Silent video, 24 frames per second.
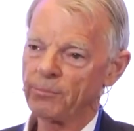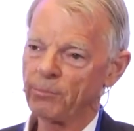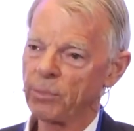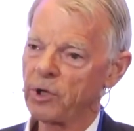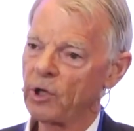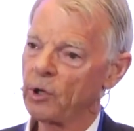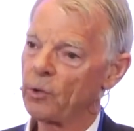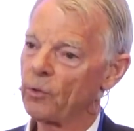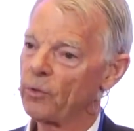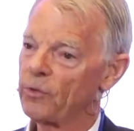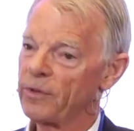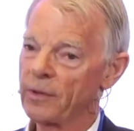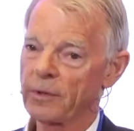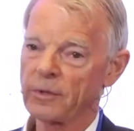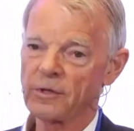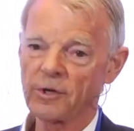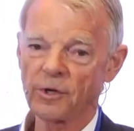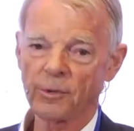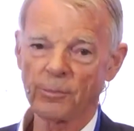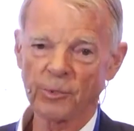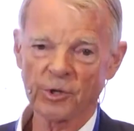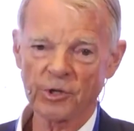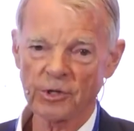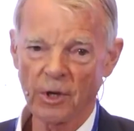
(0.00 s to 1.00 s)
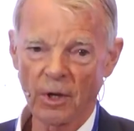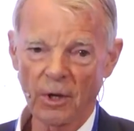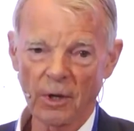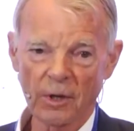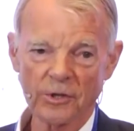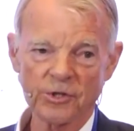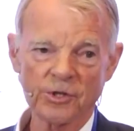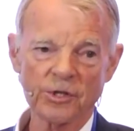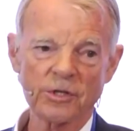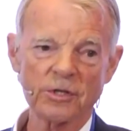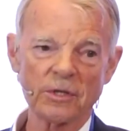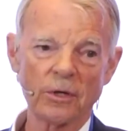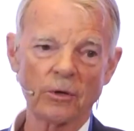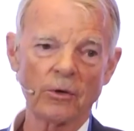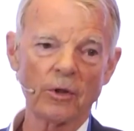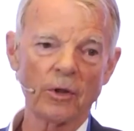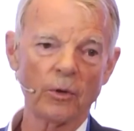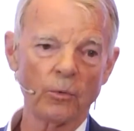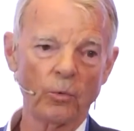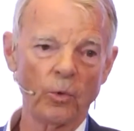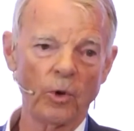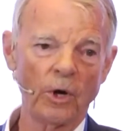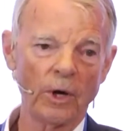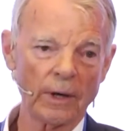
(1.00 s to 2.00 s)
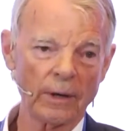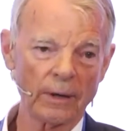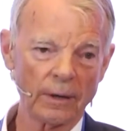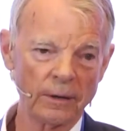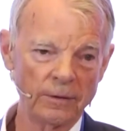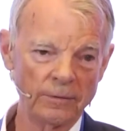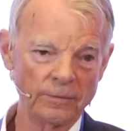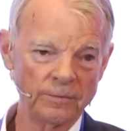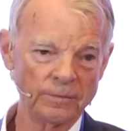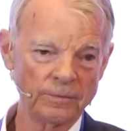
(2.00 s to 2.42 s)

blow the dermatologist out of the water.